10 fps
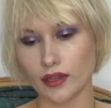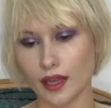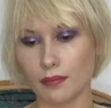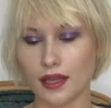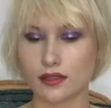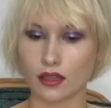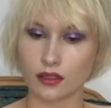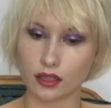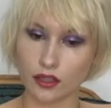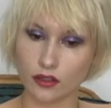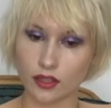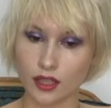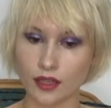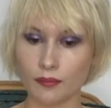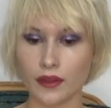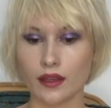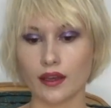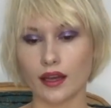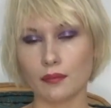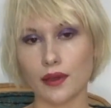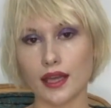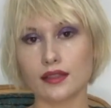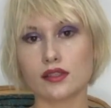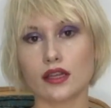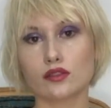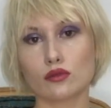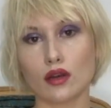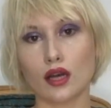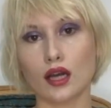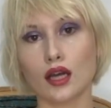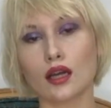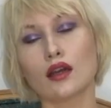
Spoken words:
I paint on clothing, I paint, I draw.